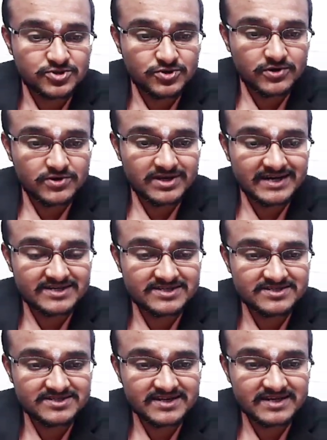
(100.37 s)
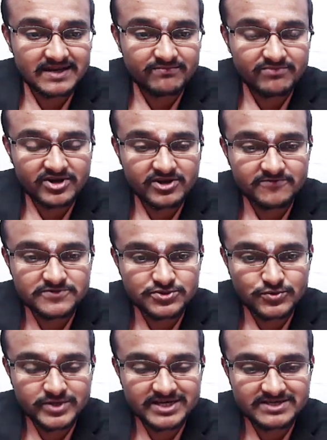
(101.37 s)
So let us say number
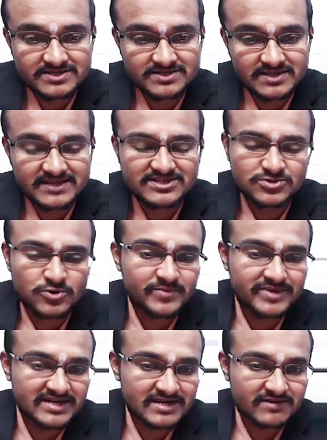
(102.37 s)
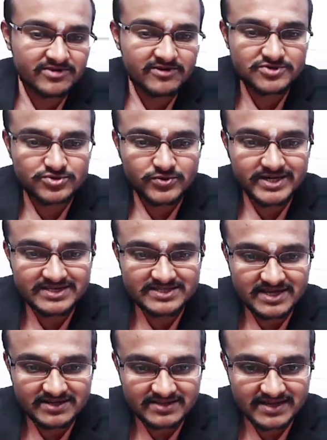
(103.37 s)
of students, like so many number of
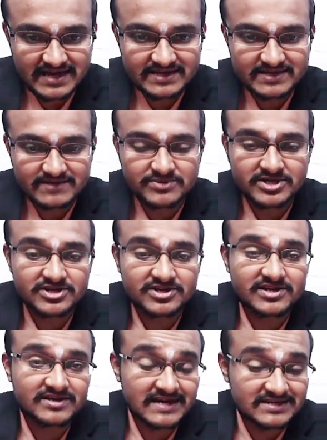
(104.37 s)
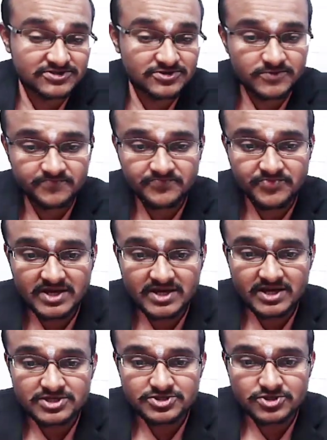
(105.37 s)
students are there in a particular classroom.
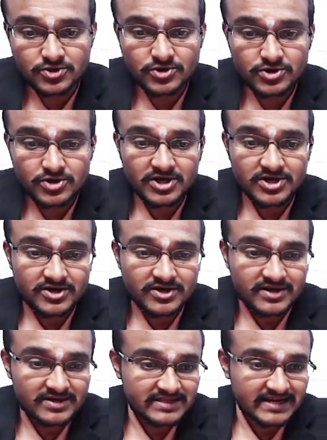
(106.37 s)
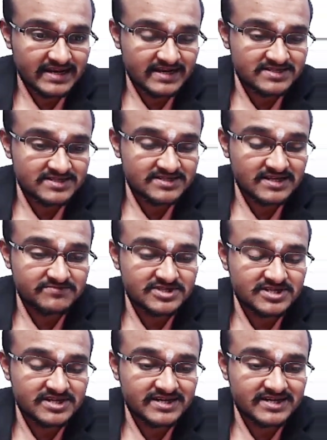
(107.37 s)
So there is
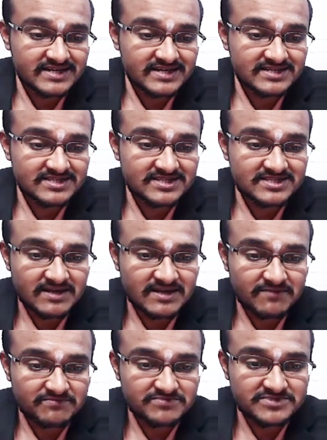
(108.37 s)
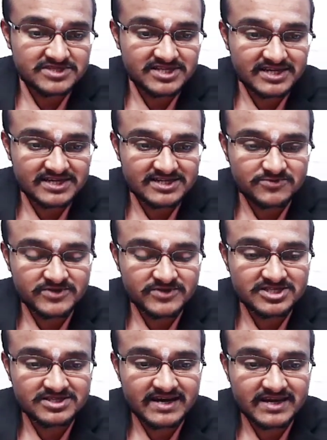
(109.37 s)
some certain subjects which they are giving
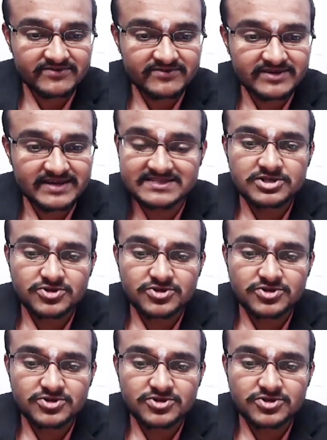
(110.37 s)
exams for.